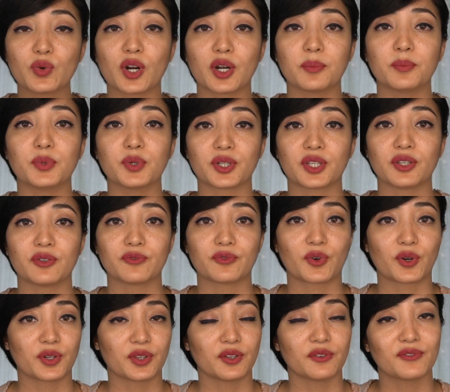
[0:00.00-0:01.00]
are booking
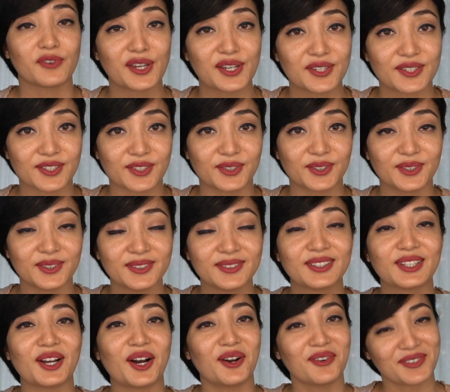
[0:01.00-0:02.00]
for the facial,
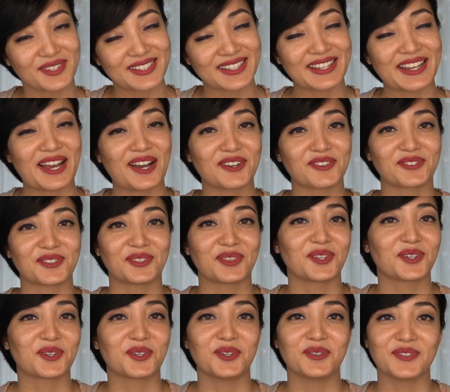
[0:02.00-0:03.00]
obviously after
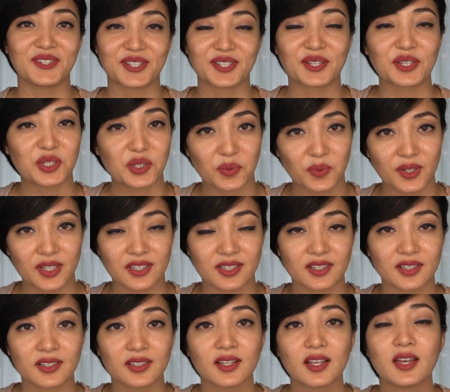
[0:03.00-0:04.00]
the COVID
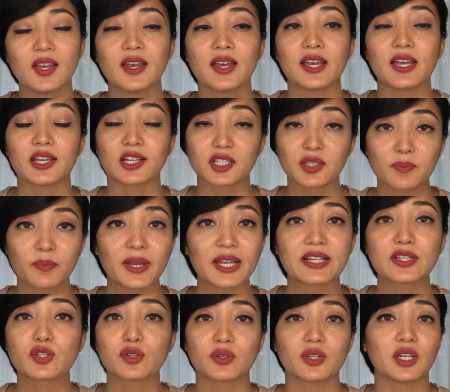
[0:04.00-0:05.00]
situation,
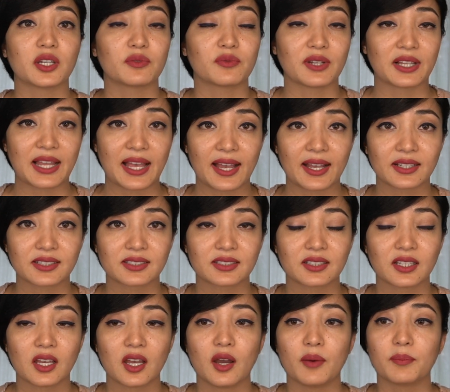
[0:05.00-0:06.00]
expect to get
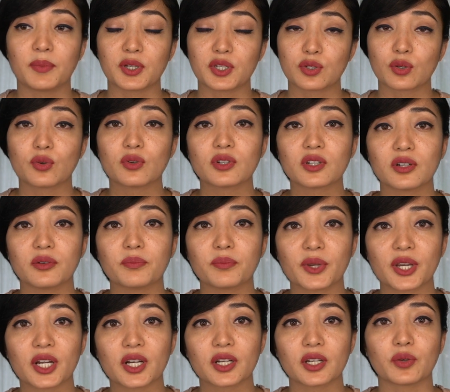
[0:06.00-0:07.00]
relaxed, but don't
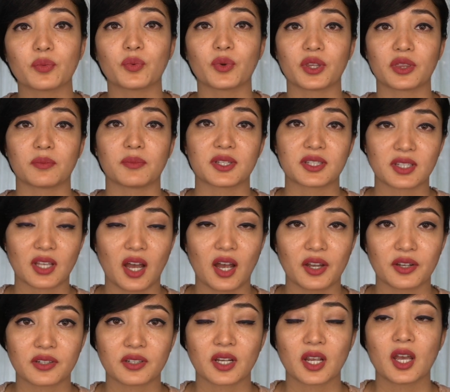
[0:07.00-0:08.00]
compare it with
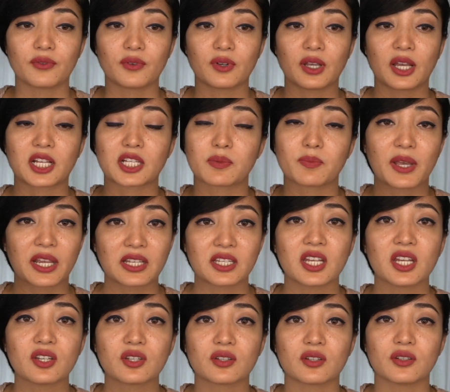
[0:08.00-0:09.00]
massage.
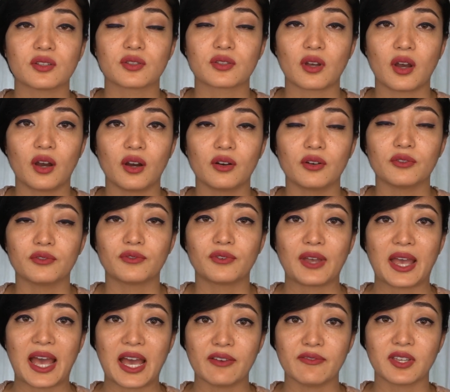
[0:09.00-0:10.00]
Expectations of
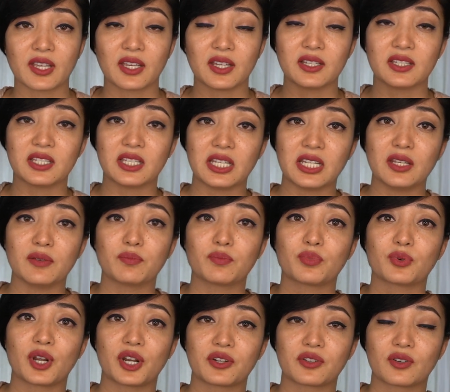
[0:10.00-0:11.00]
having a deep
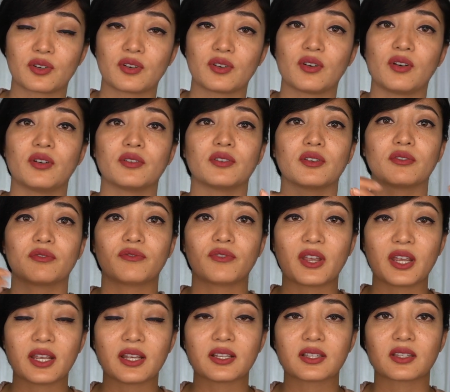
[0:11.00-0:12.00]
pressure on your
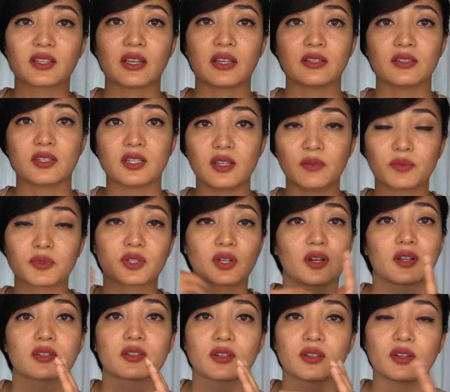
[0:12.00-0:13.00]
face and deep
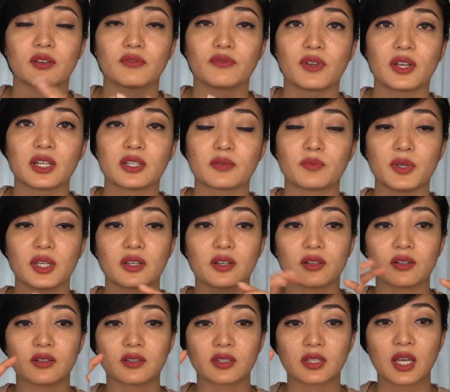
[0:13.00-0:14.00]
touch on your face,
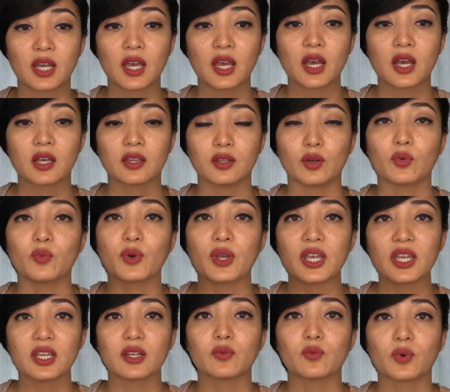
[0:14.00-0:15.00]
because the
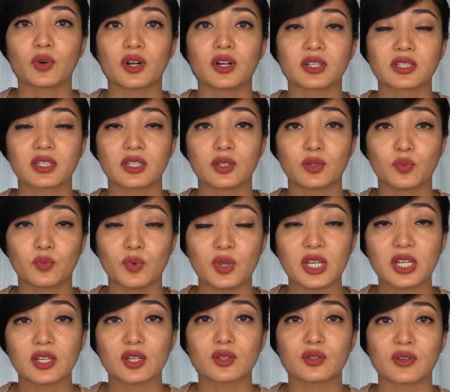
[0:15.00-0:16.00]
way it works is
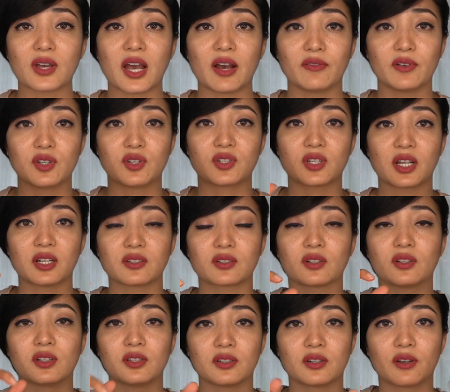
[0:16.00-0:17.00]
we need to have a
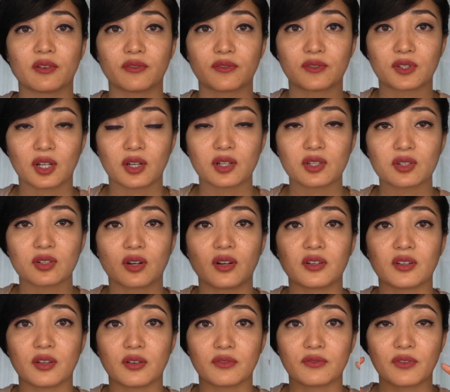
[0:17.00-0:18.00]
gentle enough touch
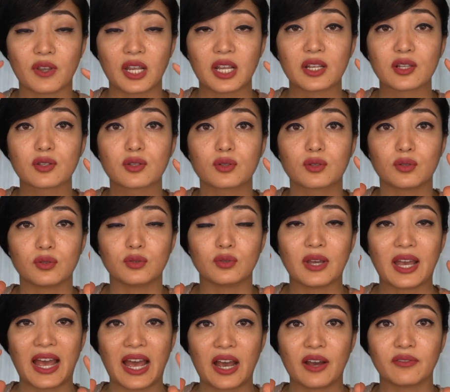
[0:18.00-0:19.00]
on your face to
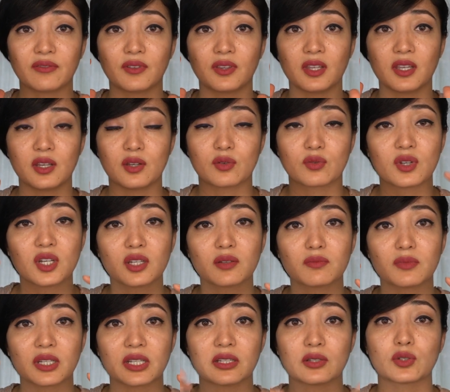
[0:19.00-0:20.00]
have the
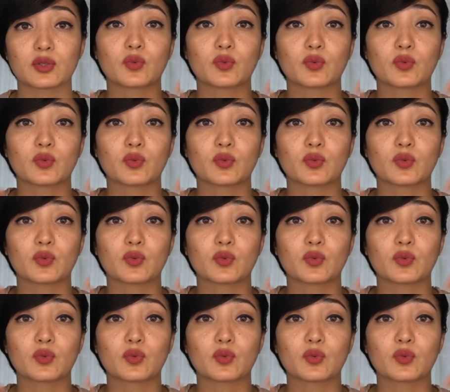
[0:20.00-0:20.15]
treatments